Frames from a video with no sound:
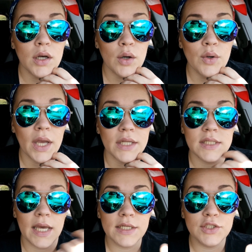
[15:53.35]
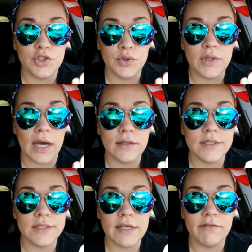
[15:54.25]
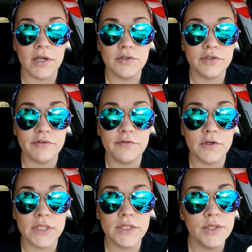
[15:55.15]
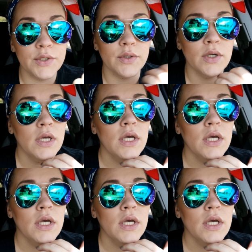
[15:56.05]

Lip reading: Okay, take 2,742.